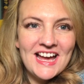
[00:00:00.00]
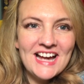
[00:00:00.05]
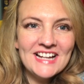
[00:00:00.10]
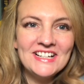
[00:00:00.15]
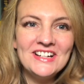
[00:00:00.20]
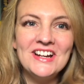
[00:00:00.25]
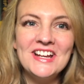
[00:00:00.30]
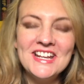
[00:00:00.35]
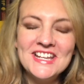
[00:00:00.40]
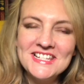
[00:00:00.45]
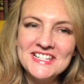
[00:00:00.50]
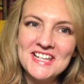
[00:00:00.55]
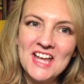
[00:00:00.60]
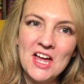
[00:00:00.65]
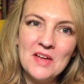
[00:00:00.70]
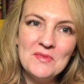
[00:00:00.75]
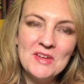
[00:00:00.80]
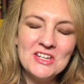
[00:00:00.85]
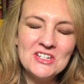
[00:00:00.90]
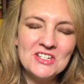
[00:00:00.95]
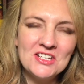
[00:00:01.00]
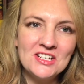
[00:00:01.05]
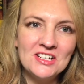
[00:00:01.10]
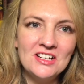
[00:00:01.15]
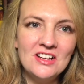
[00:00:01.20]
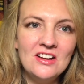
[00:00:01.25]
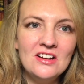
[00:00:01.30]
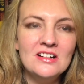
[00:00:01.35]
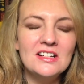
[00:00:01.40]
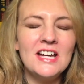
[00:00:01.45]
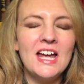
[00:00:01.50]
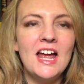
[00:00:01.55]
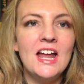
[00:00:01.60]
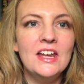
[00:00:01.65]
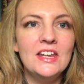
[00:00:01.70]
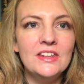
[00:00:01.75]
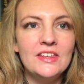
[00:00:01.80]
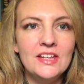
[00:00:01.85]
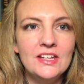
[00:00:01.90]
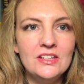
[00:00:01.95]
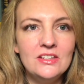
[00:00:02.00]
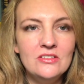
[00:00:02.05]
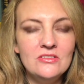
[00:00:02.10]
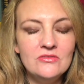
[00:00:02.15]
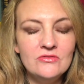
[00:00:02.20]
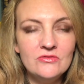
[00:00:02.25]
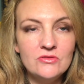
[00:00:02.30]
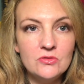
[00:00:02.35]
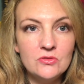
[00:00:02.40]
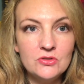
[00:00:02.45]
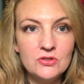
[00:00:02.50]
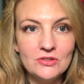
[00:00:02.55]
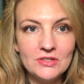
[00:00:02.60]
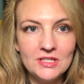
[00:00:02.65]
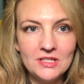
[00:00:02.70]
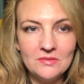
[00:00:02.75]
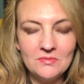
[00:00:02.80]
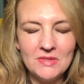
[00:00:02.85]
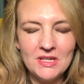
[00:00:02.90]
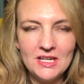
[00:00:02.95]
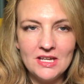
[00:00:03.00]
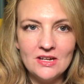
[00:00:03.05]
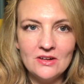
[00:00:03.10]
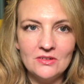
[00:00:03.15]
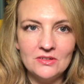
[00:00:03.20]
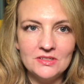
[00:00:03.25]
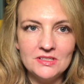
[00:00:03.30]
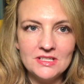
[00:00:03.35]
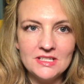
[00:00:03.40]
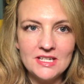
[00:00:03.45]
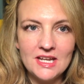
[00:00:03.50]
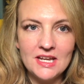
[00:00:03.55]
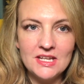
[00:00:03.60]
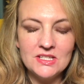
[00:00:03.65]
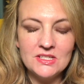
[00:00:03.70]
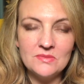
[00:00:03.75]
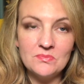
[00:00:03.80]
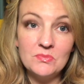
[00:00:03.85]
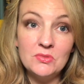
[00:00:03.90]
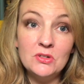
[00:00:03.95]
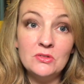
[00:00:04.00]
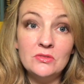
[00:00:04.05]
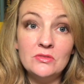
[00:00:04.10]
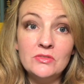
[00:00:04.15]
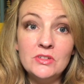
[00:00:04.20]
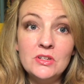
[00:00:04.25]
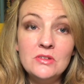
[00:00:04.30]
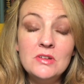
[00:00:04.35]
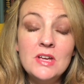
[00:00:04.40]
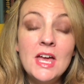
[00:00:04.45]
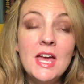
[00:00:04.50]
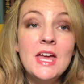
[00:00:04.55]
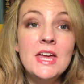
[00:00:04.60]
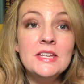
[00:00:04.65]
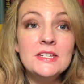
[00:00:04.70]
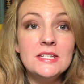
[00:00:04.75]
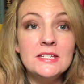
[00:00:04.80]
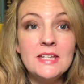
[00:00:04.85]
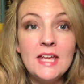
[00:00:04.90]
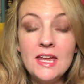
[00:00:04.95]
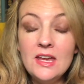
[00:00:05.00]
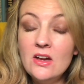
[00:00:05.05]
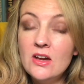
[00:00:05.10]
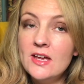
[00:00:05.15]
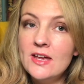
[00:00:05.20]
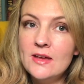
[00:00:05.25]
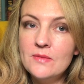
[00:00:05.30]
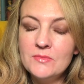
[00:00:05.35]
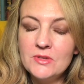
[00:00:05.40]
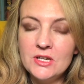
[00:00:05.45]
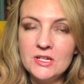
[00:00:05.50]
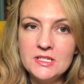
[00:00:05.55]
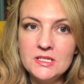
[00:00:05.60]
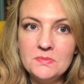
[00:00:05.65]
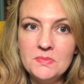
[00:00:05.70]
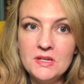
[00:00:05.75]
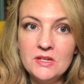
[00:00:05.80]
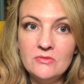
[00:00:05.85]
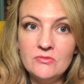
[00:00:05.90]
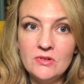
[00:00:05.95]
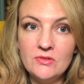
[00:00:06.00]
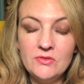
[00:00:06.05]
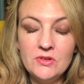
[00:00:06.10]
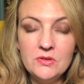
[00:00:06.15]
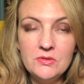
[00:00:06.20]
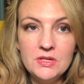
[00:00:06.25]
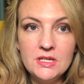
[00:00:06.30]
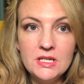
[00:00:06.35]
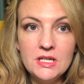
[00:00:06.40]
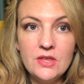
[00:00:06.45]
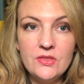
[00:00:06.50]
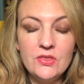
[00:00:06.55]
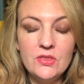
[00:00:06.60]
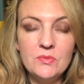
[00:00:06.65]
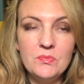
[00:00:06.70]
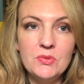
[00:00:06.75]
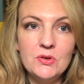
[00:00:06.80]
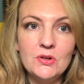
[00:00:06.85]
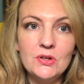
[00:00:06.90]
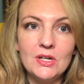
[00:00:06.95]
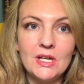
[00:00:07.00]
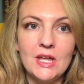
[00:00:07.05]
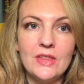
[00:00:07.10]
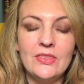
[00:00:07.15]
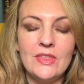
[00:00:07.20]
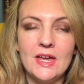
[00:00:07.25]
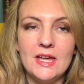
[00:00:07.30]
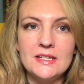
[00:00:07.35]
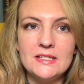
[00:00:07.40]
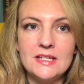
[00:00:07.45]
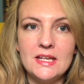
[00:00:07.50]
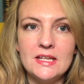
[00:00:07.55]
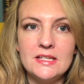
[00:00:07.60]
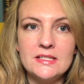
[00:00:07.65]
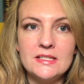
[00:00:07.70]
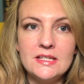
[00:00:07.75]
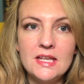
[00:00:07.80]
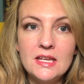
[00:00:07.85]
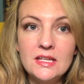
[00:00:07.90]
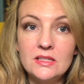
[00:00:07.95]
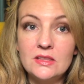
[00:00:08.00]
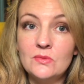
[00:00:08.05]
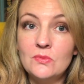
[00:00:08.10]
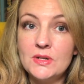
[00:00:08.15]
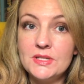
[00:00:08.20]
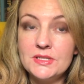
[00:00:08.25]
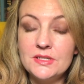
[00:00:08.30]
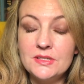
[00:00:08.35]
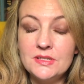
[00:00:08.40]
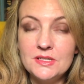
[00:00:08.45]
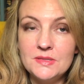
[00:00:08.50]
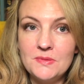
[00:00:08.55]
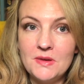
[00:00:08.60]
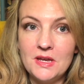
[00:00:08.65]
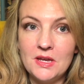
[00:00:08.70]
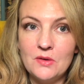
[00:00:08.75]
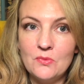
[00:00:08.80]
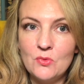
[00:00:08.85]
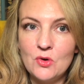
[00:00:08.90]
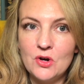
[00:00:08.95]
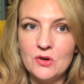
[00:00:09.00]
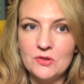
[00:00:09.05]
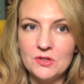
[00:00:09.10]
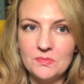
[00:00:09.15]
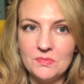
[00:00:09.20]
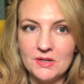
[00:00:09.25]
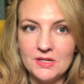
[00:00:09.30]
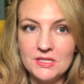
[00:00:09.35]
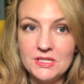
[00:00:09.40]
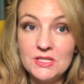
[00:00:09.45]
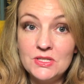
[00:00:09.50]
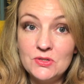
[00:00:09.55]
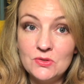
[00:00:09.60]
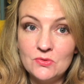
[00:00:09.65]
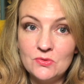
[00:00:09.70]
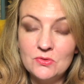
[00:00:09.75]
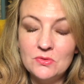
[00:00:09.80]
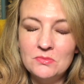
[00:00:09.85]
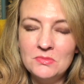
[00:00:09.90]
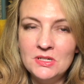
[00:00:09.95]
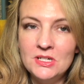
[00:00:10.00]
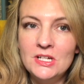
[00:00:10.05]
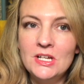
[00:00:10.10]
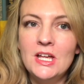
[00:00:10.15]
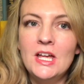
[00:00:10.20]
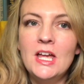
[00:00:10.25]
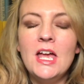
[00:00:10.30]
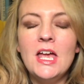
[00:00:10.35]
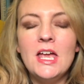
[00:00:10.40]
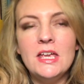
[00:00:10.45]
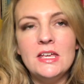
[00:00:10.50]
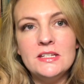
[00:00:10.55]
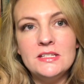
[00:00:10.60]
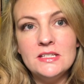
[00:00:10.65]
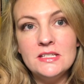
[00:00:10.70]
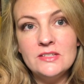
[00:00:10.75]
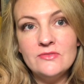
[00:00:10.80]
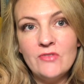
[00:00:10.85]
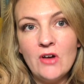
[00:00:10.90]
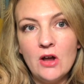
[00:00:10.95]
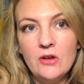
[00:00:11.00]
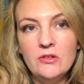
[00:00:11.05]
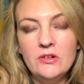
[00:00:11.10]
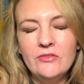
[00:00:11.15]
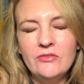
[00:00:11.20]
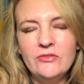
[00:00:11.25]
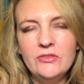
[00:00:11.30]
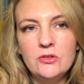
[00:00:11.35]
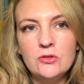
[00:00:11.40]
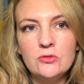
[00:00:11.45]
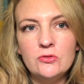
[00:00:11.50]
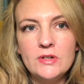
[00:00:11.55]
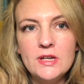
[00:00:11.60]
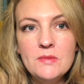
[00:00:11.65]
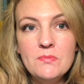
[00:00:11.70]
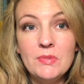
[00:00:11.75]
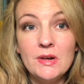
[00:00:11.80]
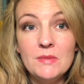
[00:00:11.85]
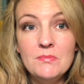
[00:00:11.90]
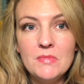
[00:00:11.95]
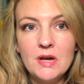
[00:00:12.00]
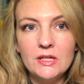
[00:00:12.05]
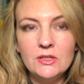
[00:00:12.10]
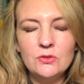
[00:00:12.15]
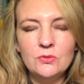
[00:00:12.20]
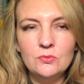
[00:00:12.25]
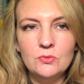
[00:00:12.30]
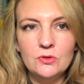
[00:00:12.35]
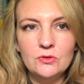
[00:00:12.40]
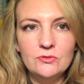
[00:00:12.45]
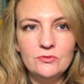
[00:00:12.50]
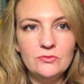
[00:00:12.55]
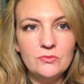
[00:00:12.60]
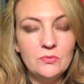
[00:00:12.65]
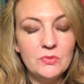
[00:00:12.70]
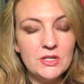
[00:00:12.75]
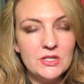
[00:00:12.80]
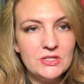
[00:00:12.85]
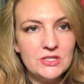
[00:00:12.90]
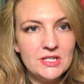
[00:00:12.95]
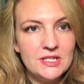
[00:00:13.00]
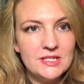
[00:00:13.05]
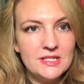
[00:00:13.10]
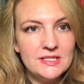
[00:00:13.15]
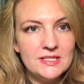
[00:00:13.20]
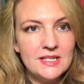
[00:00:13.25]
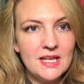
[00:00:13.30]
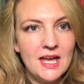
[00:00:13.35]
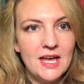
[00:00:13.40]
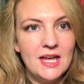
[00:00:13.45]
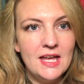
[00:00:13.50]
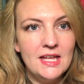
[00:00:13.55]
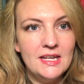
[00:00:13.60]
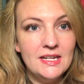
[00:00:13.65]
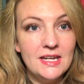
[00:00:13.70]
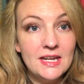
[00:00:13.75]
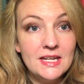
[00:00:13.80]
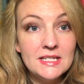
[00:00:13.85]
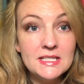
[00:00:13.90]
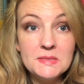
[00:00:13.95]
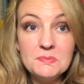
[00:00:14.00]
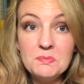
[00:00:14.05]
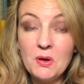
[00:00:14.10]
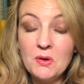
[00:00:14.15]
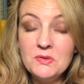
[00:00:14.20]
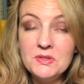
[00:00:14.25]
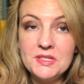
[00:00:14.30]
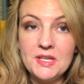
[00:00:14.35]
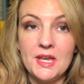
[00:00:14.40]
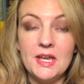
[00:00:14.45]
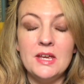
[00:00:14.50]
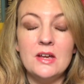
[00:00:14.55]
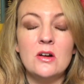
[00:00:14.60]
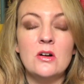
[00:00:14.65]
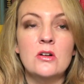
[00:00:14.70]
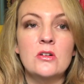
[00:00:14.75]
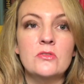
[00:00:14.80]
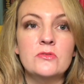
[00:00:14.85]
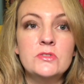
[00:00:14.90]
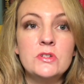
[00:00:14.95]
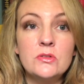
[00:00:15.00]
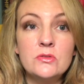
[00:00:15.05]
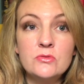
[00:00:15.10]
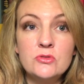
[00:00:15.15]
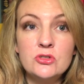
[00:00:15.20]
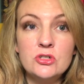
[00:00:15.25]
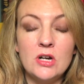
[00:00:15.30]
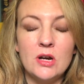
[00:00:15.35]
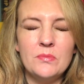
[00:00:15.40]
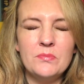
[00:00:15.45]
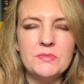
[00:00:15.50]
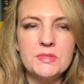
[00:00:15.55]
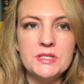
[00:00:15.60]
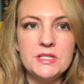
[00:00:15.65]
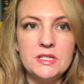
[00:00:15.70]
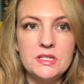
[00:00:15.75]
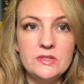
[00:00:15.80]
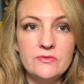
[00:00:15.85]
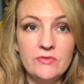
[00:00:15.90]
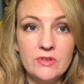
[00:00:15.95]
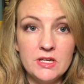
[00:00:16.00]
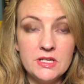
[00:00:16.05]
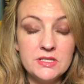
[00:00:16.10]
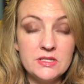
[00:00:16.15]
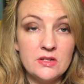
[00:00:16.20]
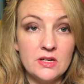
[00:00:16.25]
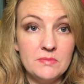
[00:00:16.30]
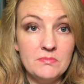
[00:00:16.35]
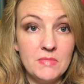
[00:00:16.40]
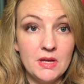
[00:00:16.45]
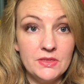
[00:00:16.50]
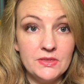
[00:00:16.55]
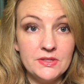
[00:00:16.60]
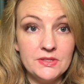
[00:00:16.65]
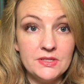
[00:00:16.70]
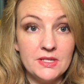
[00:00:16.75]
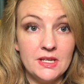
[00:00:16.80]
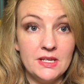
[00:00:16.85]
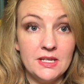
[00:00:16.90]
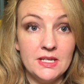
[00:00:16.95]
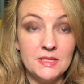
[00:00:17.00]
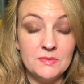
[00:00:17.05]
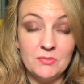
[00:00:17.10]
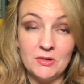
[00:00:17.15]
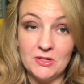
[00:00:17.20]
Hi guys, I'm Angela Clarke and thank you for joining me on today's book review. Today I am going to be reviewing the book that has taken the Western speaking world by storm. It is Fire and Fury by Michael Wolff, which is an expose of Donald Trump's first 9 months in his